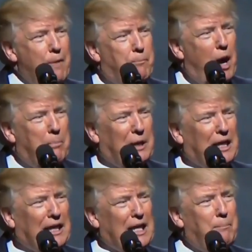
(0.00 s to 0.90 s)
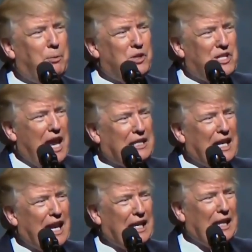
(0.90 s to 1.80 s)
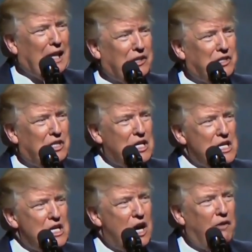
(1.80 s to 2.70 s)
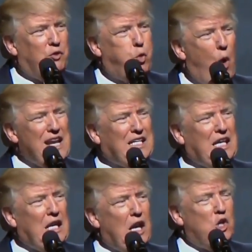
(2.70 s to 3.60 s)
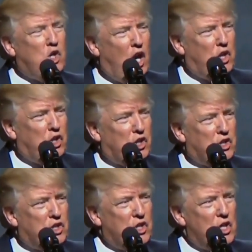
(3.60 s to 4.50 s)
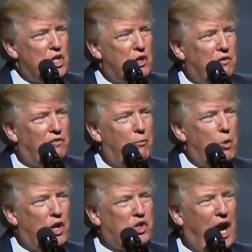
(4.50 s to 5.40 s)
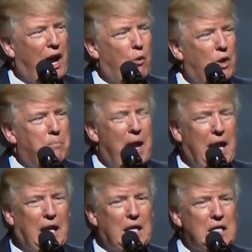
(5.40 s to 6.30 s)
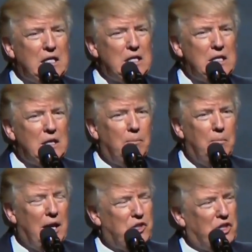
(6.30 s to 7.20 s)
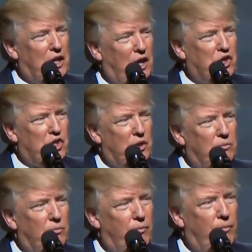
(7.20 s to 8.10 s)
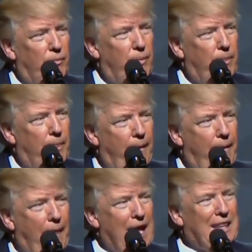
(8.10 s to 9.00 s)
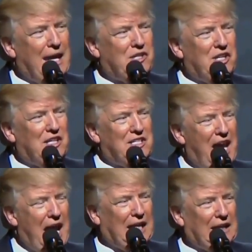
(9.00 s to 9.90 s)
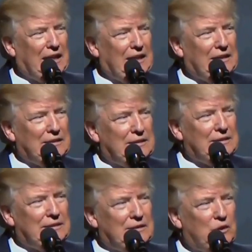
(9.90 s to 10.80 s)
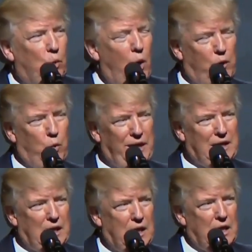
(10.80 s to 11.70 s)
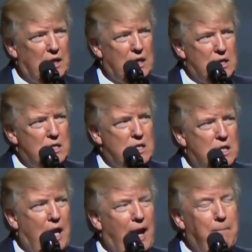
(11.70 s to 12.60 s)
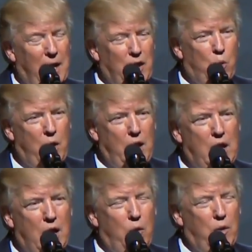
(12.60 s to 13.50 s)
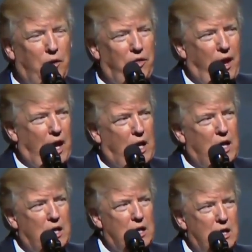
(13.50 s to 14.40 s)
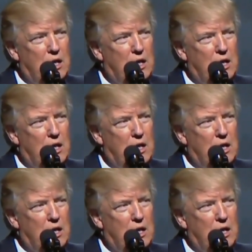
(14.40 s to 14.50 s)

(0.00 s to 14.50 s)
and publicly presented a list of 20 judges from which I would make my selection. And that's exactly what we did. And by the way, I want to thank